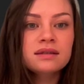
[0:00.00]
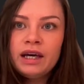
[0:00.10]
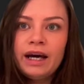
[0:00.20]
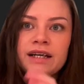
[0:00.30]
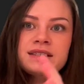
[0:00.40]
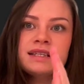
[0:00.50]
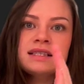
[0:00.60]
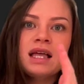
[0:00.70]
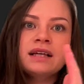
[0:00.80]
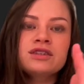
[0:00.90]
As I
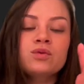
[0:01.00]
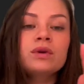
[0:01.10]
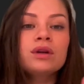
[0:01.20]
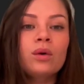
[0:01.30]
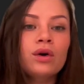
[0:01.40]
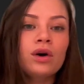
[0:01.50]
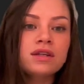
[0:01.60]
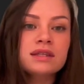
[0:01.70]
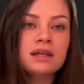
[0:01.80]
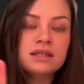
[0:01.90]
slide this window across
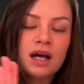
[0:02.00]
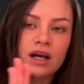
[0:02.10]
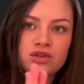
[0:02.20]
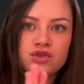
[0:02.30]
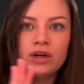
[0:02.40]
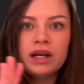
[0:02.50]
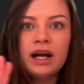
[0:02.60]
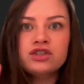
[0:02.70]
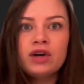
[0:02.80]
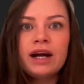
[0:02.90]
the entire string, I
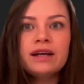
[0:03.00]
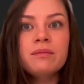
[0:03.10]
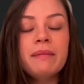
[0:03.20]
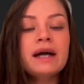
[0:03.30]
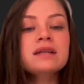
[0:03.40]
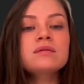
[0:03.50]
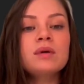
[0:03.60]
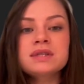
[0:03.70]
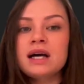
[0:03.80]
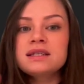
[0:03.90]
track the maximum
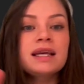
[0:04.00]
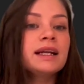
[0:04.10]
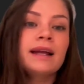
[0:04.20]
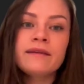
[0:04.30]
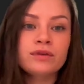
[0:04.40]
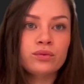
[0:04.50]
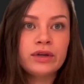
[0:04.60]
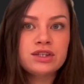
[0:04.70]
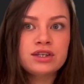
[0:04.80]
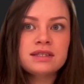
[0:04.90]
size that it ever
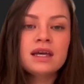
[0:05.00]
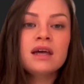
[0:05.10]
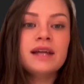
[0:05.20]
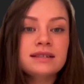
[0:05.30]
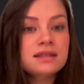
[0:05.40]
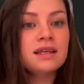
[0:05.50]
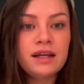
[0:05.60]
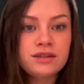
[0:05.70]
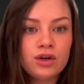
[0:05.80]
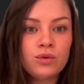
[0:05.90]
reaches. That's the
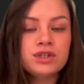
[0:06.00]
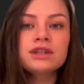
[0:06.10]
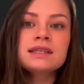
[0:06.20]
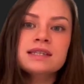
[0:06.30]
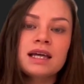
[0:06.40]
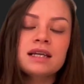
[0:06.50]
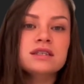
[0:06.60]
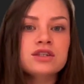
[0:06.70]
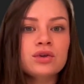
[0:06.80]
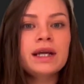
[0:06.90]
answer, which in this case is
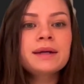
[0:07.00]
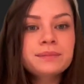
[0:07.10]
3.